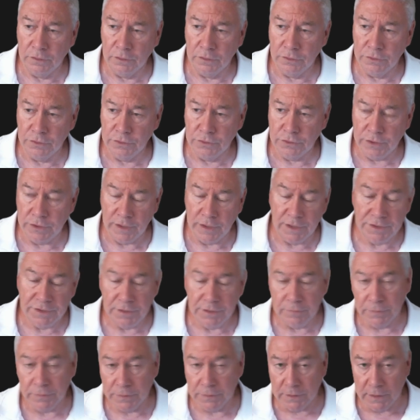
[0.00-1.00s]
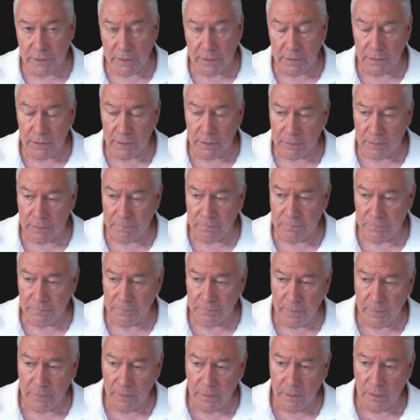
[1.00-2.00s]
So that's it for today.
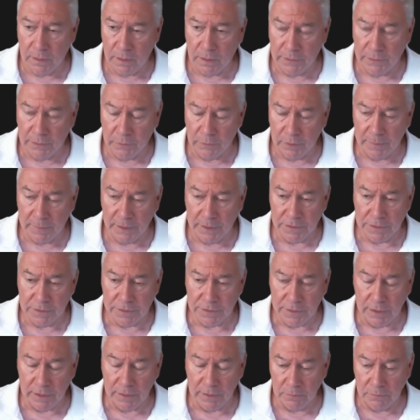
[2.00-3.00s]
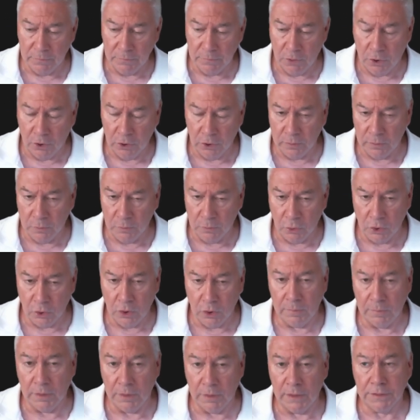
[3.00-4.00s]
I don't want to make this any longer and more
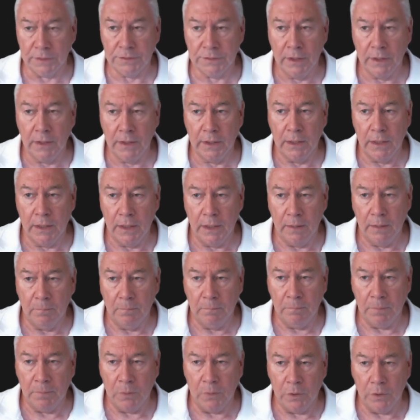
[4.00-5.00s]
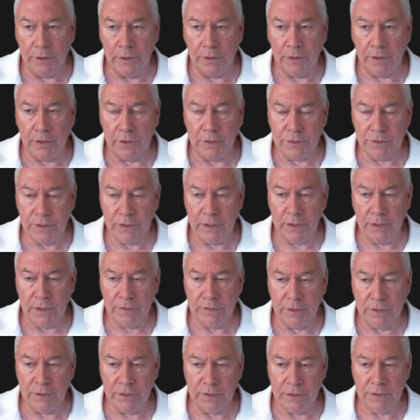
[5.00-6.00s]
complex, but what you can see is
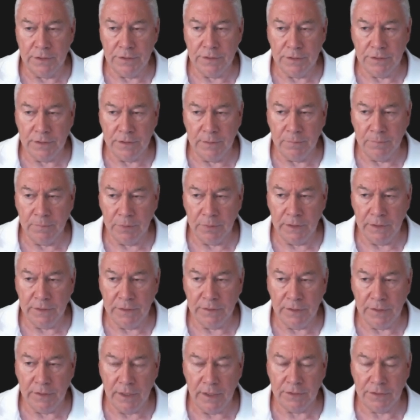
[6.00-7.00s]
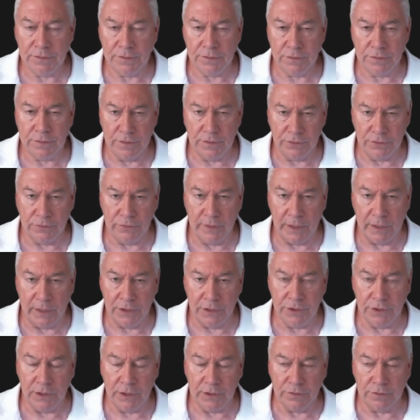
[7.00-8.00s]
that this simply tests the
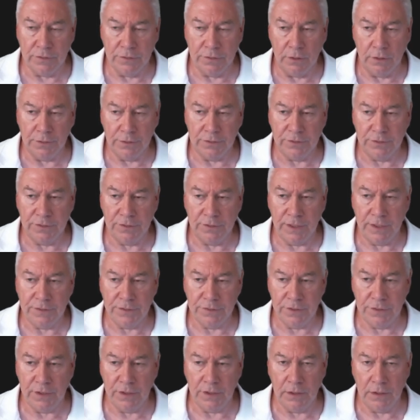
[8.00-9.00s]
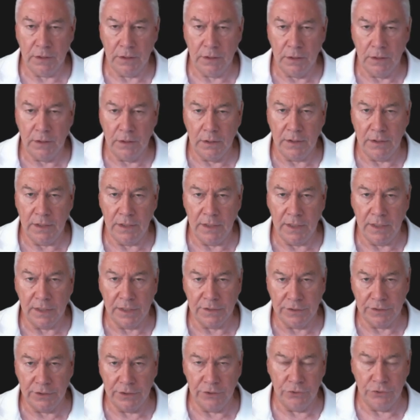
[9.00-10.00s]
strategy. It's not testing the
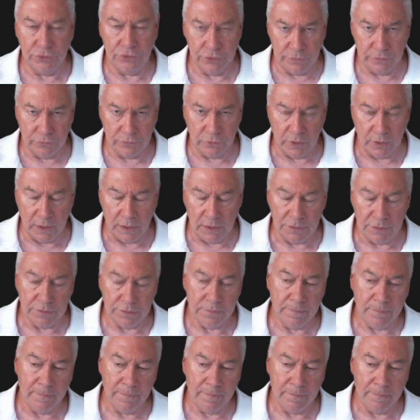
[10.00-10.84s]
execution of trades,